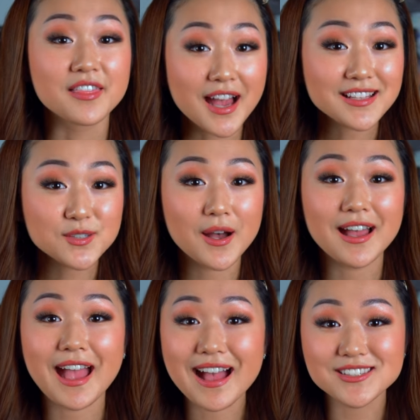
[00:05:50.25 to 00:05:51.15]
That's
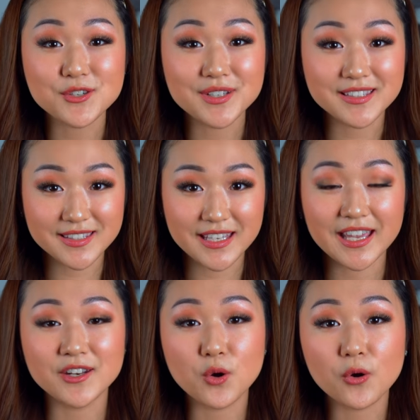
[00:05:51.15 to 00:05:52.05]
why, as you can see,
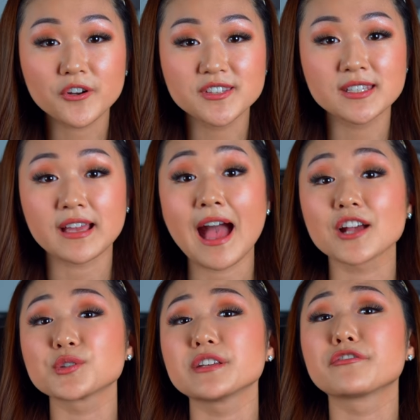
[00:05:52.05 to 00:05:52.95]
in order to
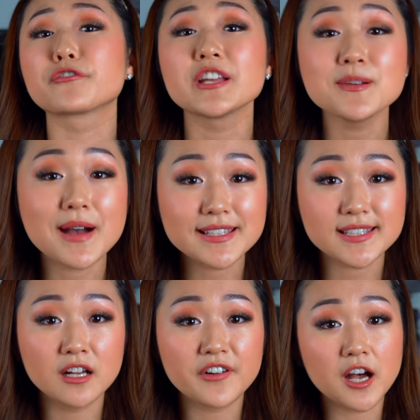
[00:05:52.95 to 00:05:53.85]
actually free
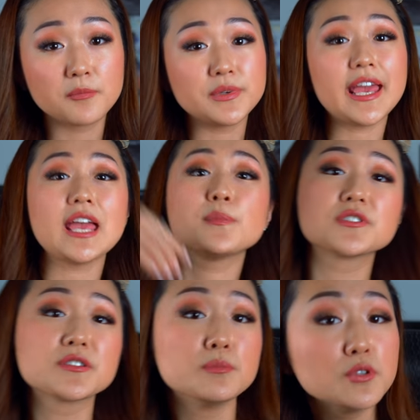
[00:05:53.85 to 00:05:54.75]
myself up, be able
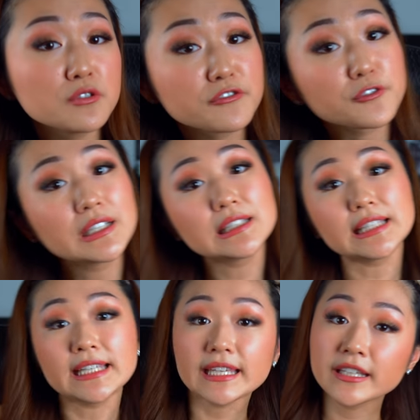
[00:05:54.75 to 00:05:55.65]
to move
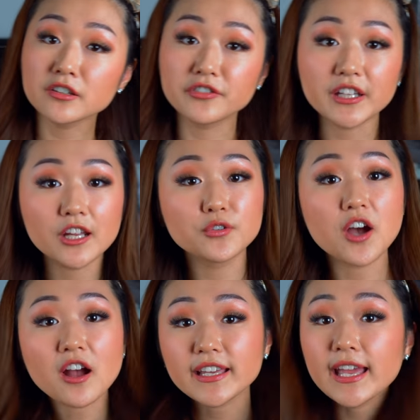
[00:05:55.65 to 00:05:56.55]
freely in a video,
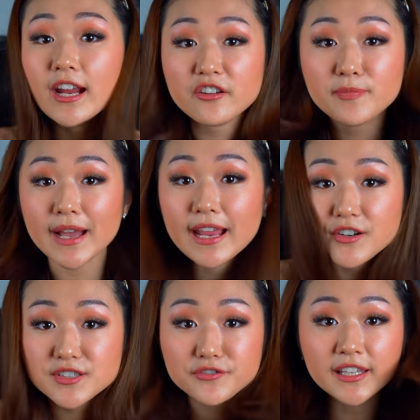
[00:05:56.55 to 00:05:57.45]
not care if my
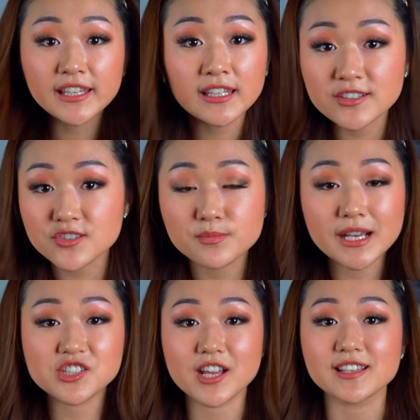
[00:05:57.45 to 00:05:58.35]
hair's flinging into
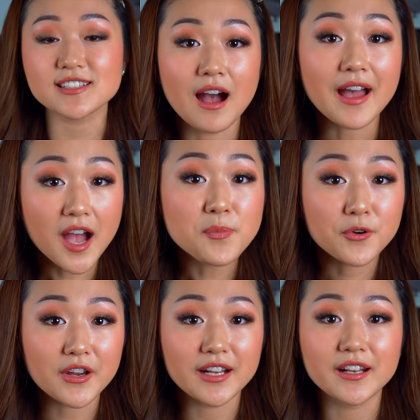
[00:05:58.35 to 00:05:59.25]
my chest, I
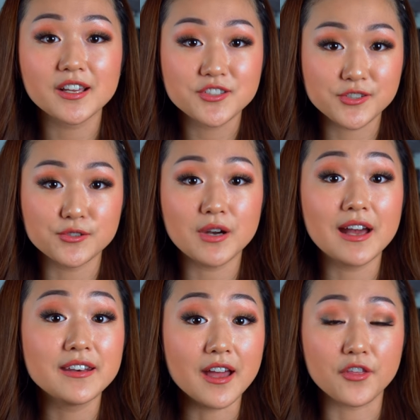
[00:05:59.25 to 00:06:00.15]
upgraded to
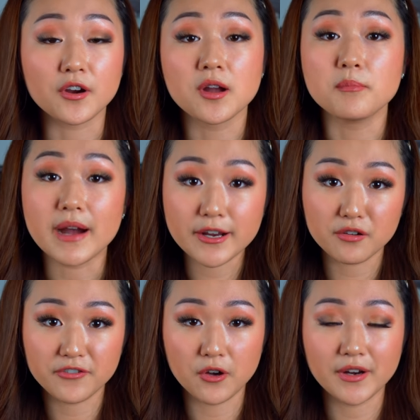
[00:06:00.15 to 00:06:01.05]
another
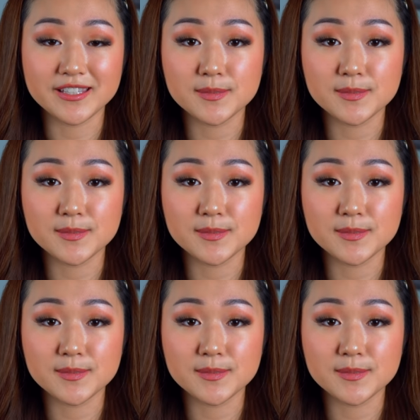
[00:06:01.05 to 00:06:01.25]
microphone, and